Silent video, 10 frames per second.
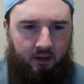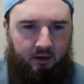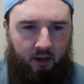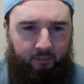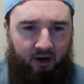
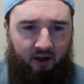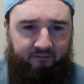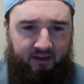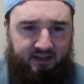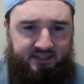coming off
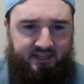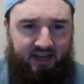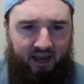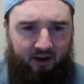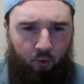a
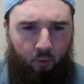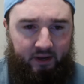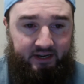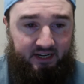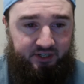Seattle win
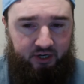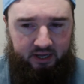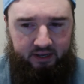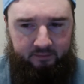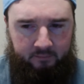
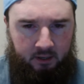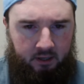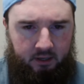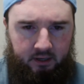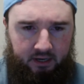yesterday.
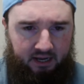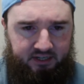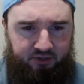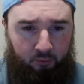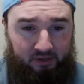
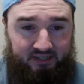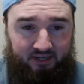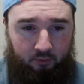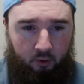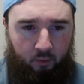Nice
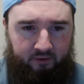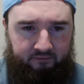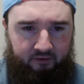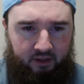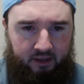3-0 win
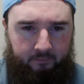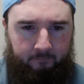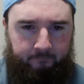for them.